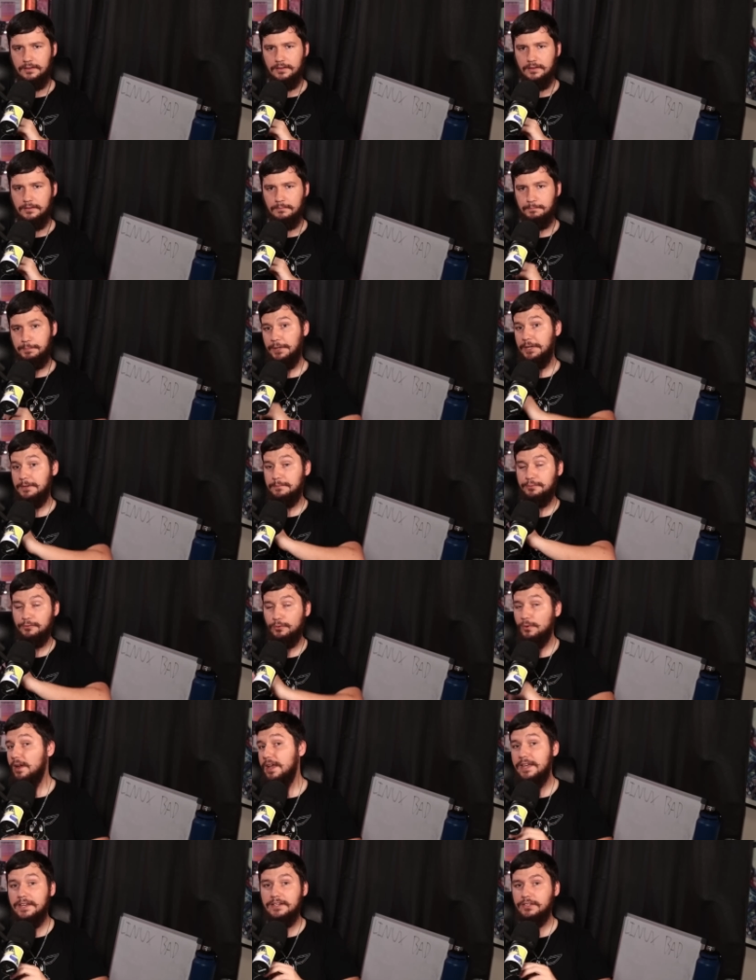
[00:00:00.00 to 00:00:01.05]
But
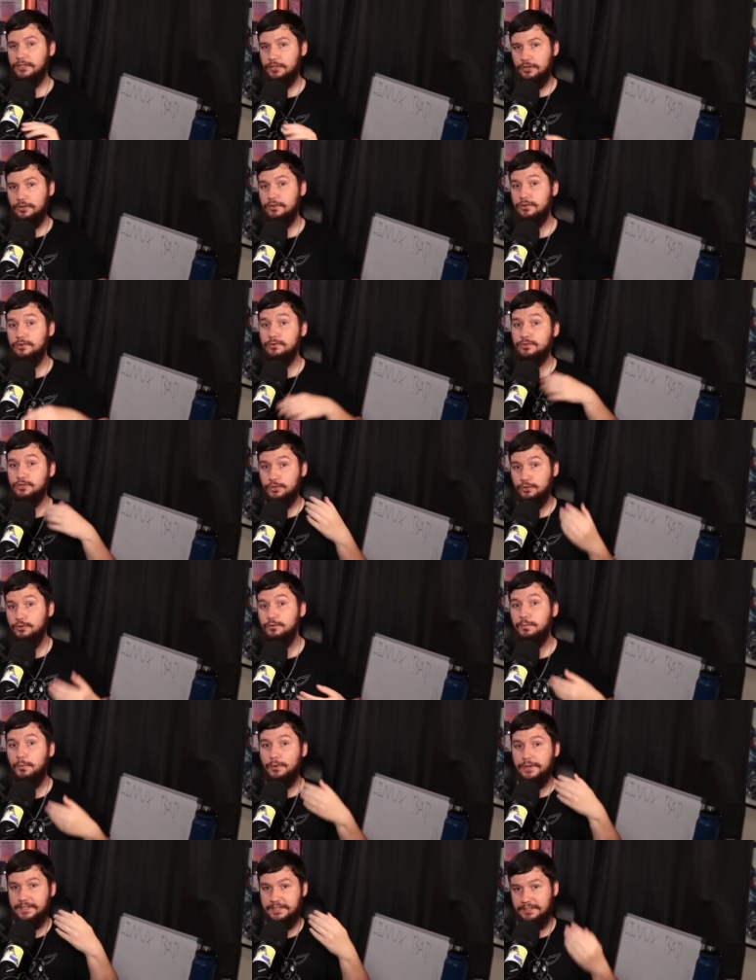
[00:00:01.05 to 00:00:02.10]
prior to kernel two
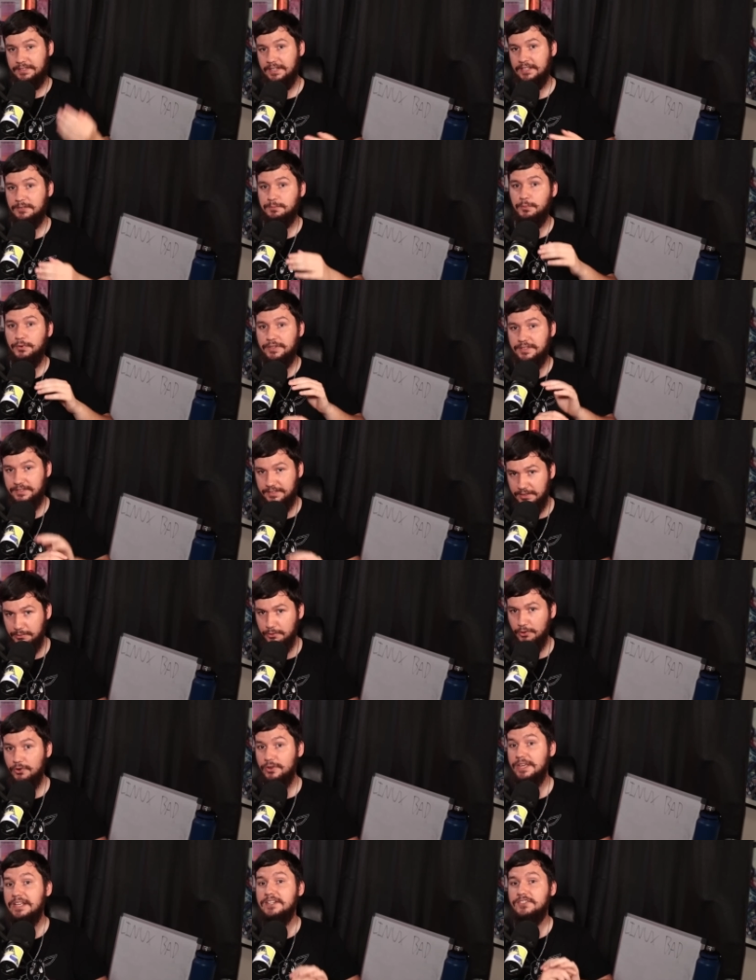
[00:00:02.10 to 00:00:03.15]
point six point
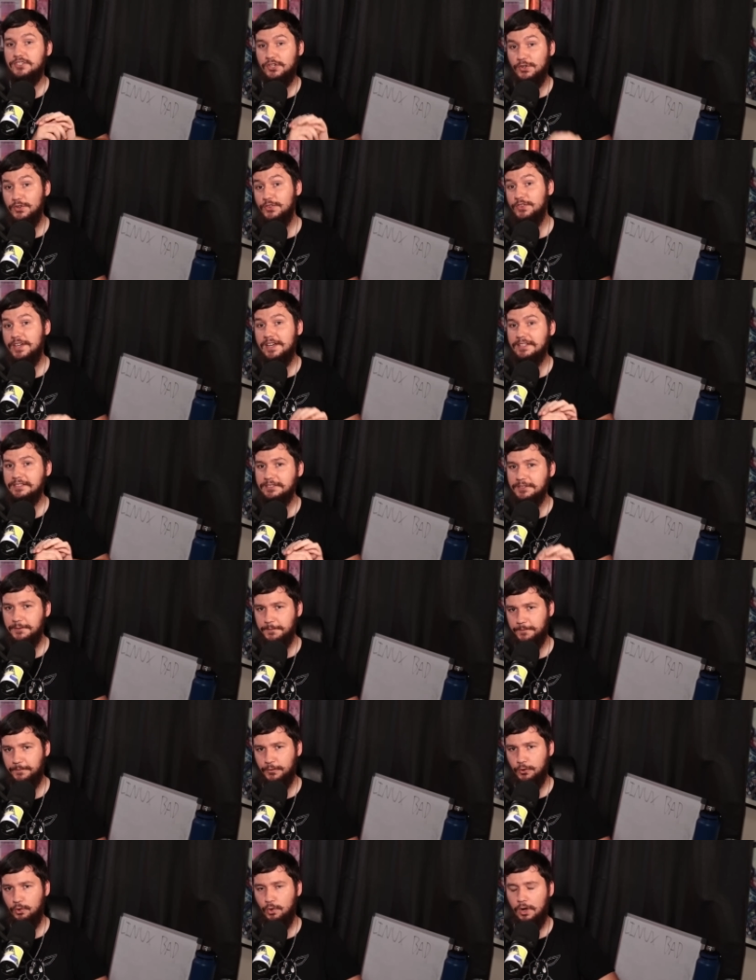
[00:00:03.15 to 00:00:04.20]
zero in two thousand
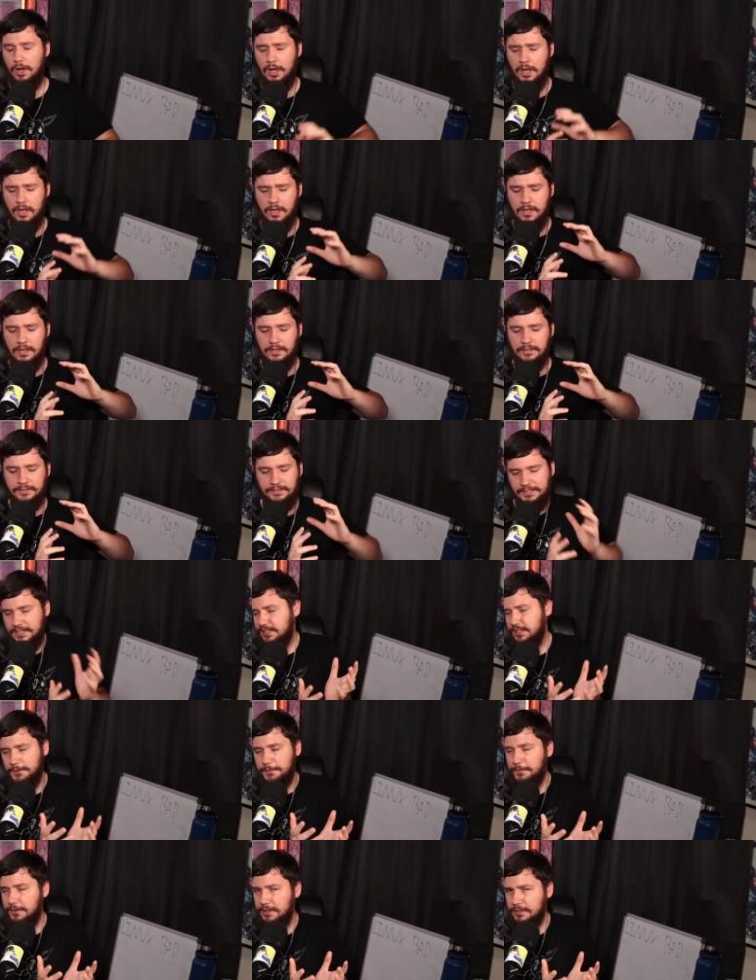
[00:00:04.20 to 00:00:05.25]
four,
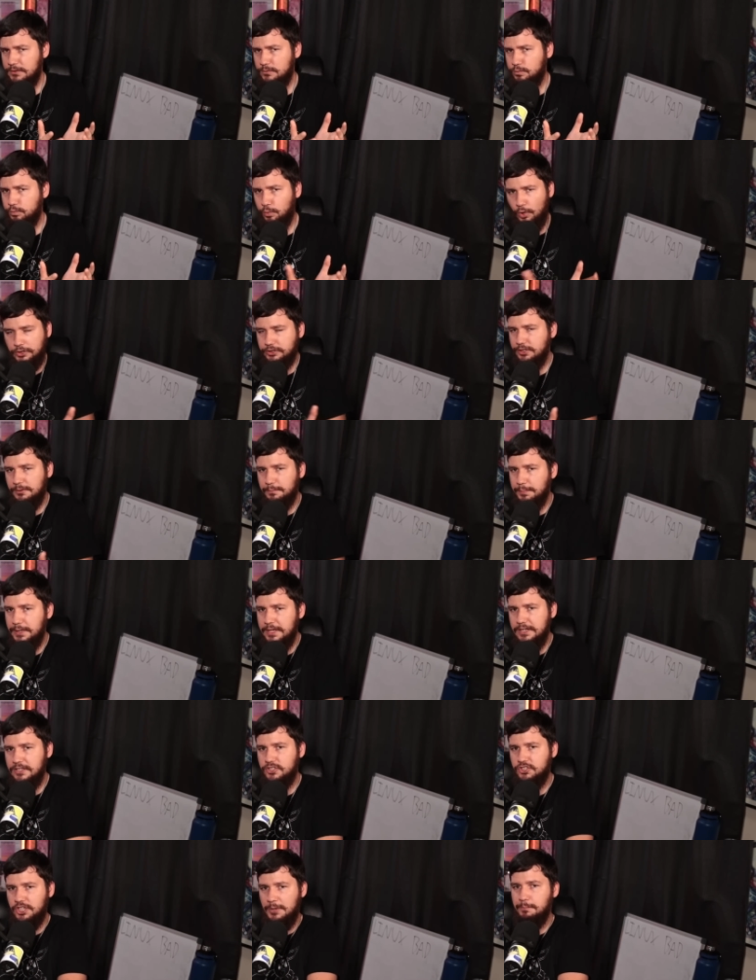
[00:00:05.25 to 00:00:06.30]
SysFS wasn't being
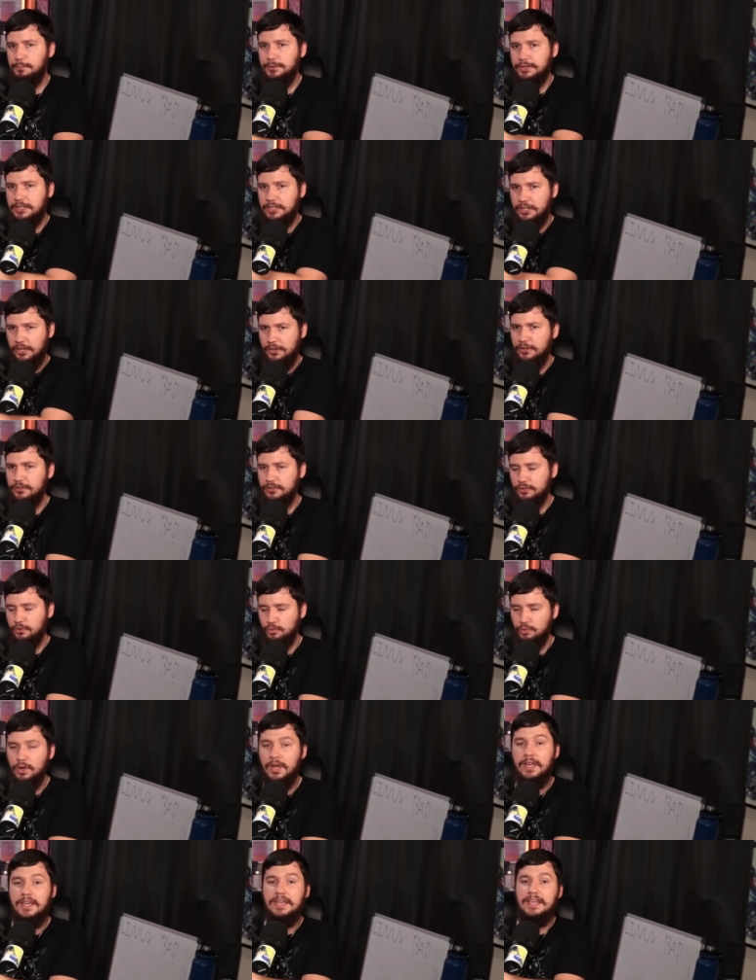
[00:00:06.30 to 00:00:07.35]
shipped with the
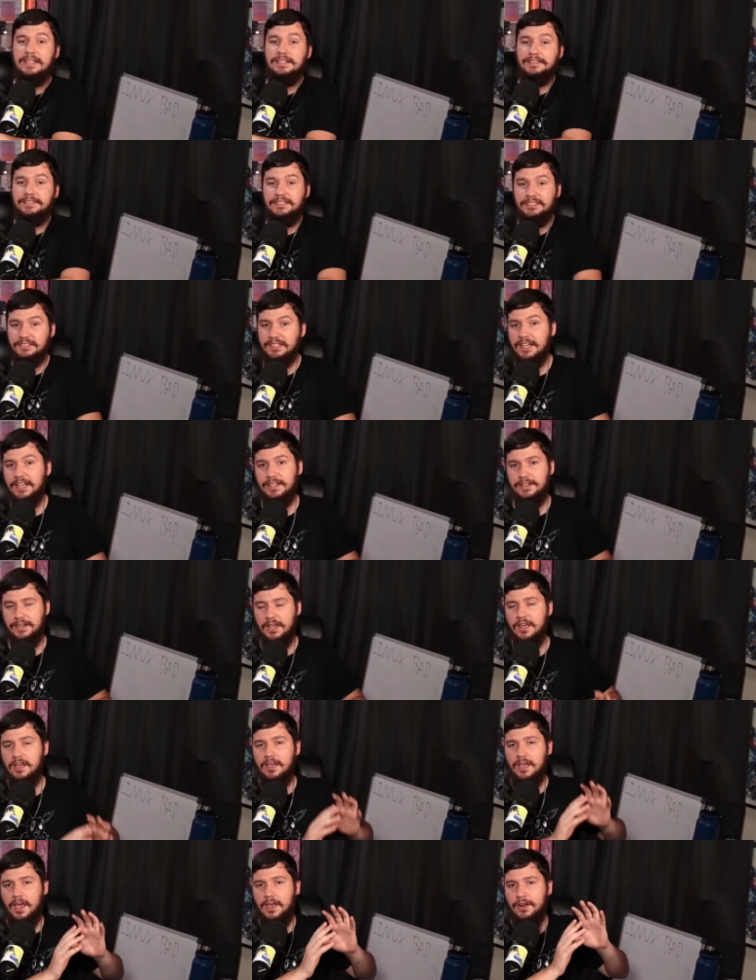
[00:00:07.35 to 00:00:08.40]
kernel. Instead,
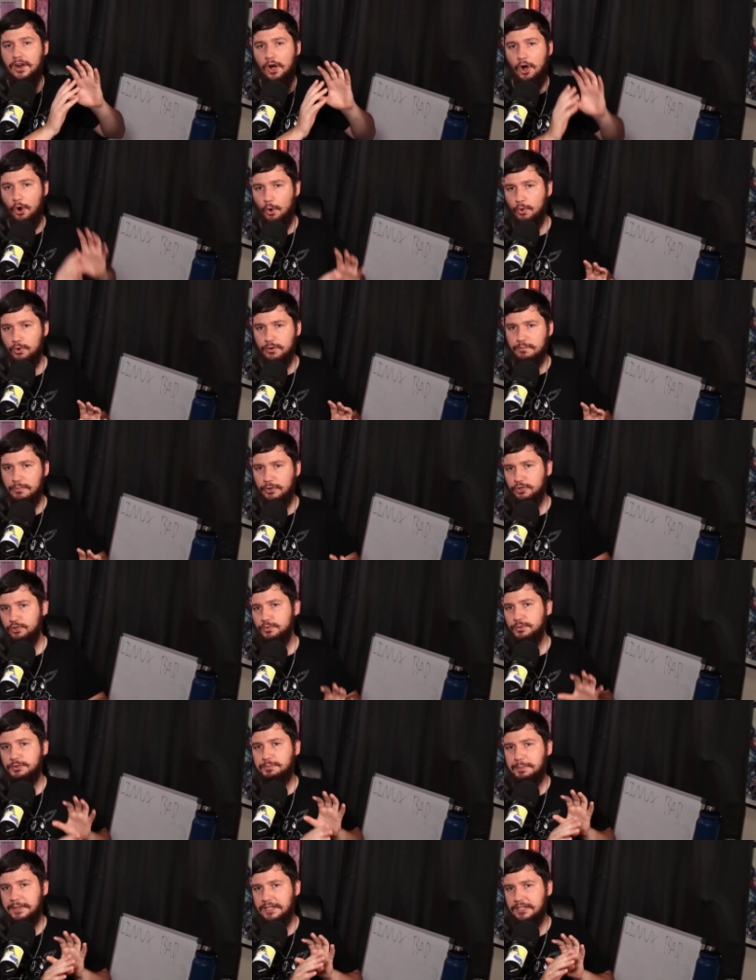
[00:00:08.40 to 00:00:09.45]
an older model
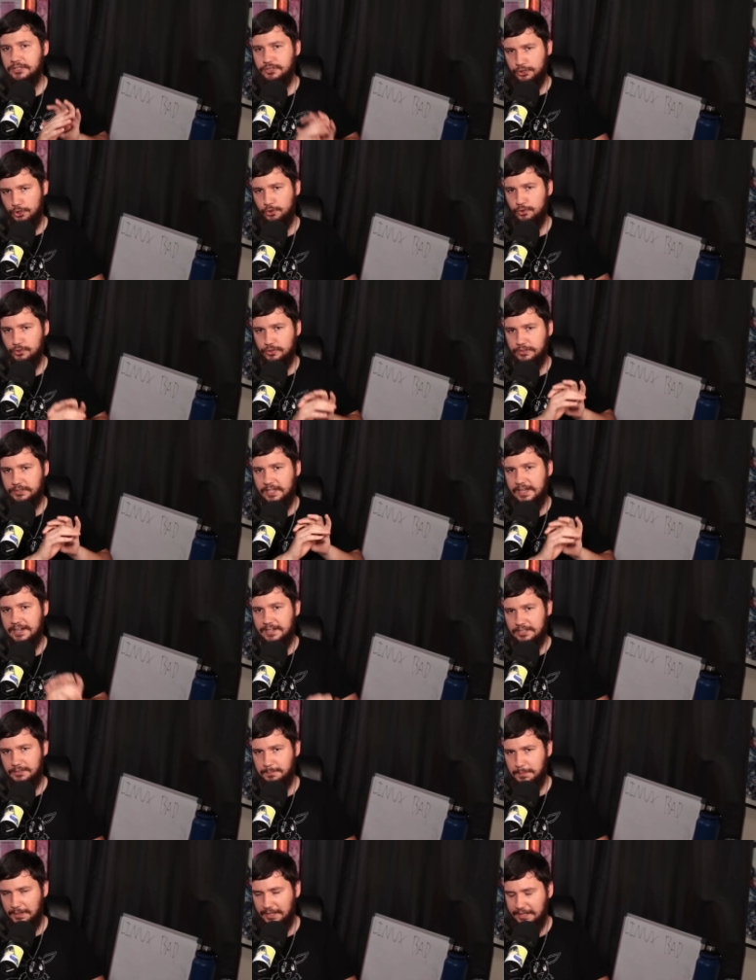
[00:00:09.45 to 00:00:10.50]
was being used in
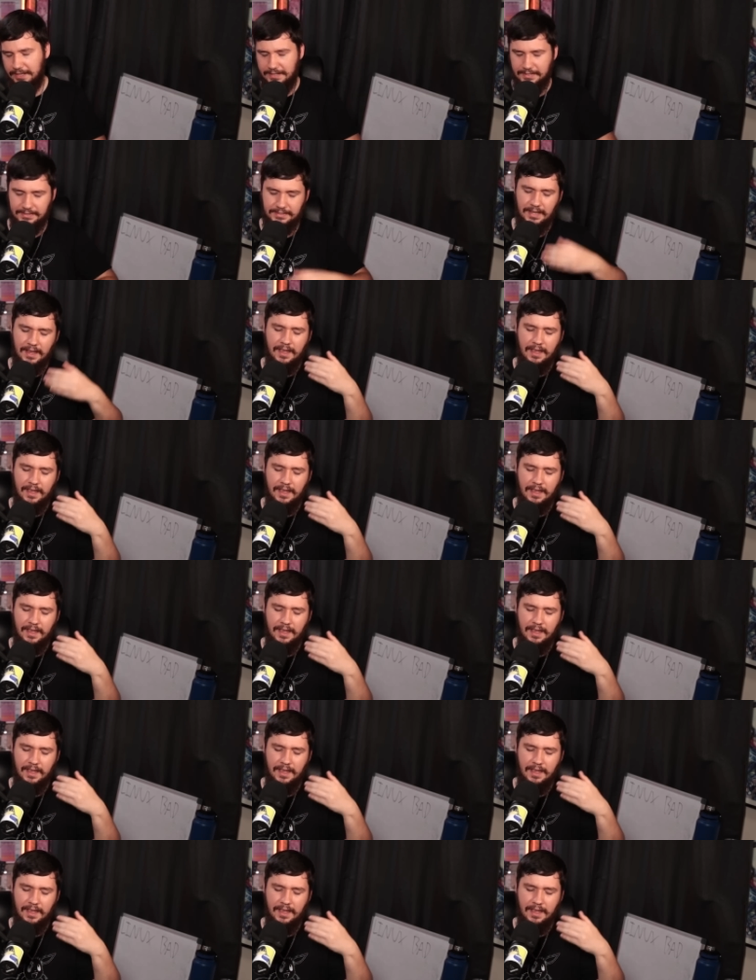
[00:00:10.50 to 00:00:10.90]
its place.